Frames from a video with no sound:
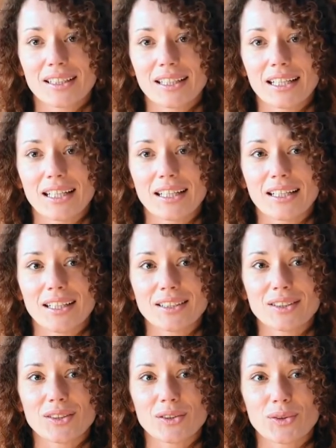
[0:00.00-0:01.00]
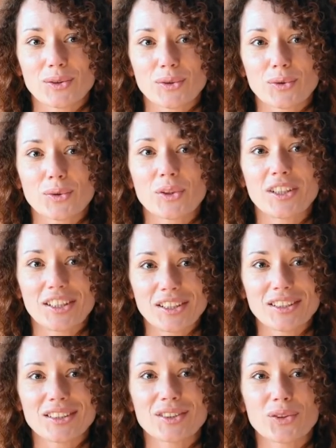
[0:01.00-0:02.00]
to
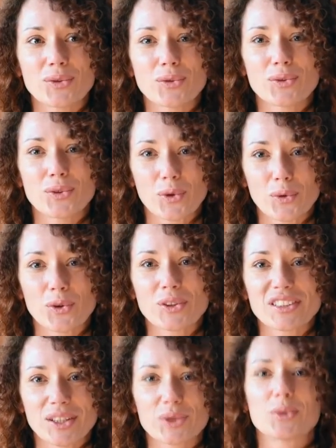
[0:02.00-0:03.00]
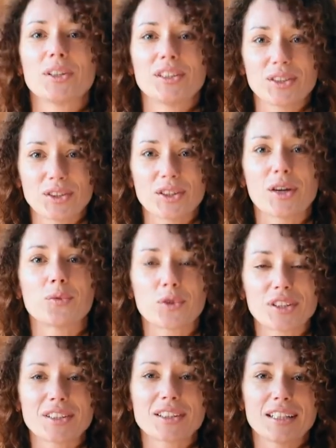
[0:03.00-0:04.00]
learn to draw your sexual energy
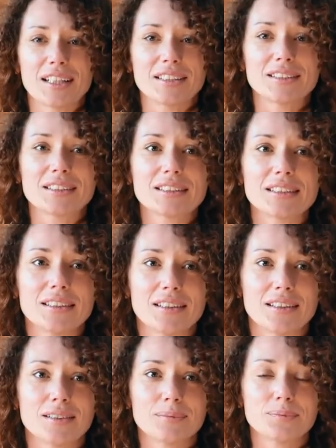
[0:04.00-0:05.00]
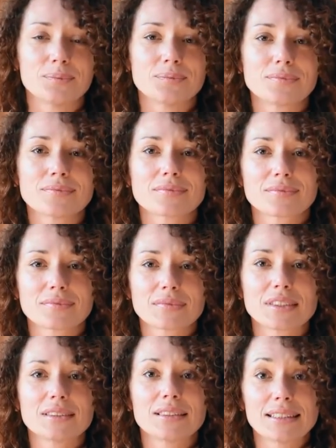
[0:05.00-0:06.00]
upward. And
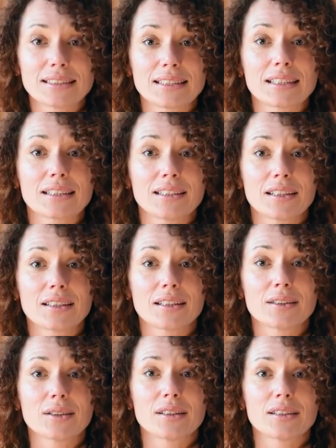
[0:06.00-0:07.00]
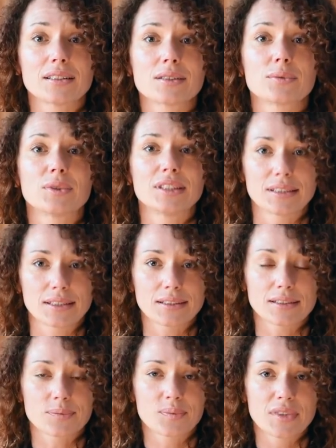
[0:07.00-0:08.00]
this technique is what it
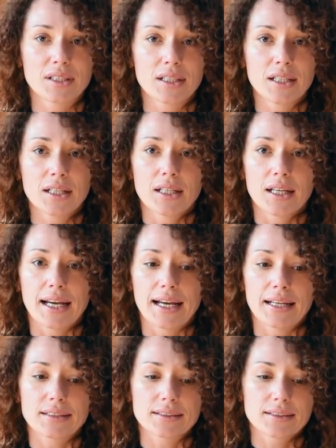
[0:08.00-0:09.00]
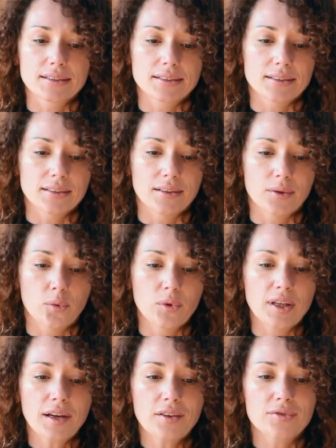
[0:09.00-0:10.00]
does. And
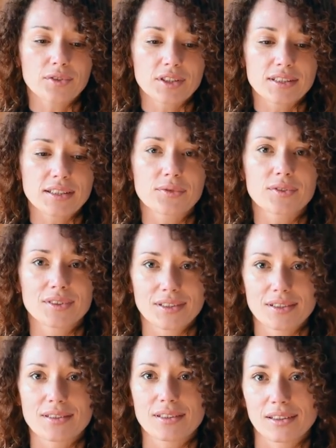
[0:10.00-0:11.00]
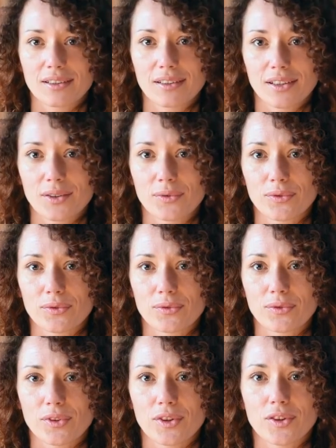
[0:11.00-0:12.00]
we have received this technique
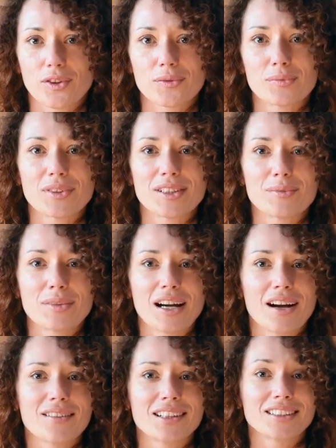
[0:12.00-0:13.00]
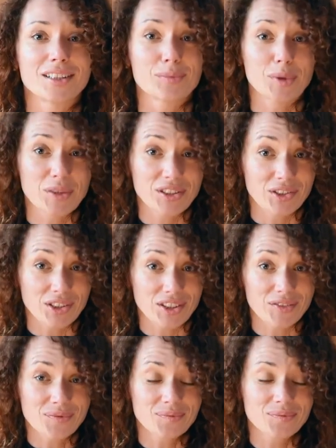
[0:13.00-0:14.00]
from Mahavatar Babaji.